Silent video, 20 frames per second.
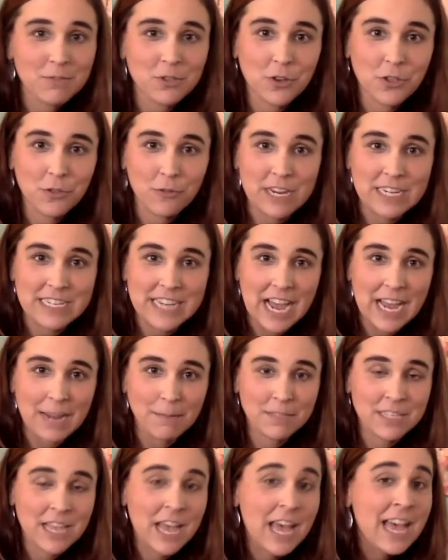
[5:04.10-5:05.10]
or three
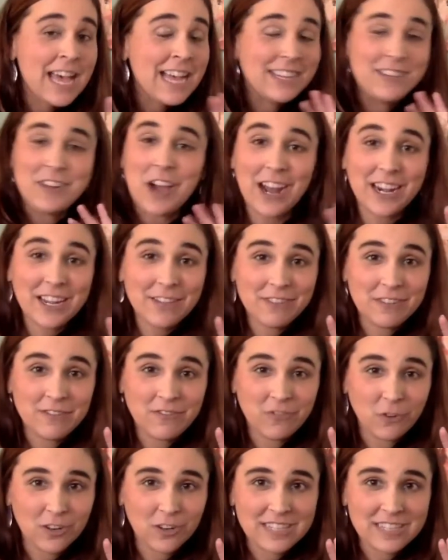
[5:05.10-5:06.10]
times, not
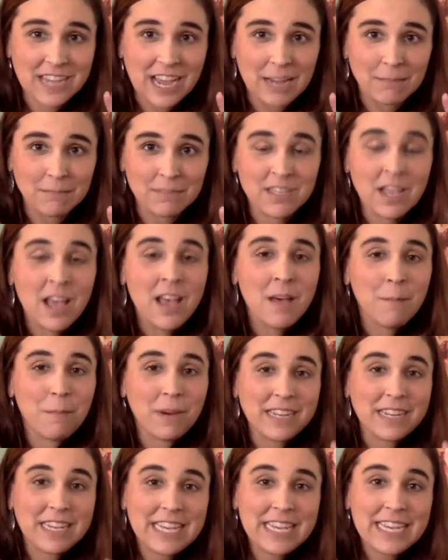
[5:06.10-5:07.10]
even four times,
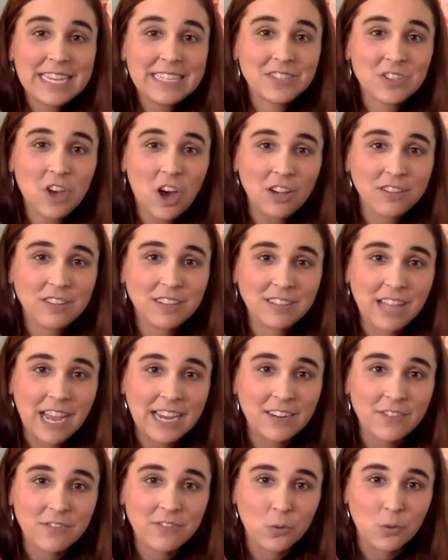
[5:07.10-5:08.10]
but he is called the
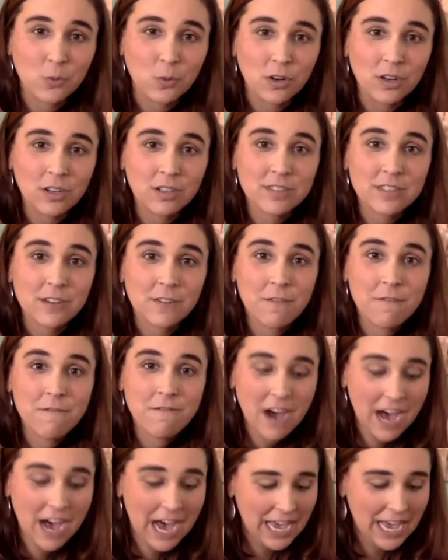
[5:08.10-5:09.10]
light of the world
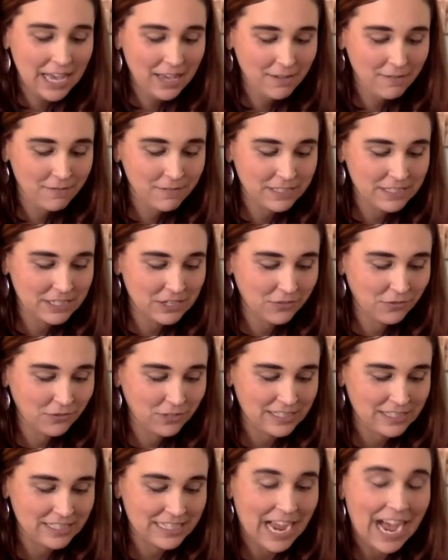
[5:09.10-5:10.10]
five
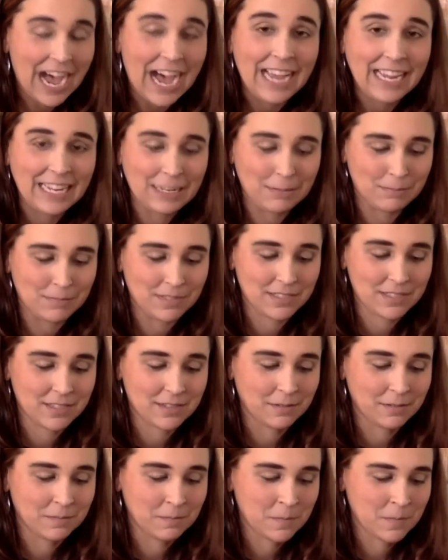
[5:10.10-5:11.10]
different times.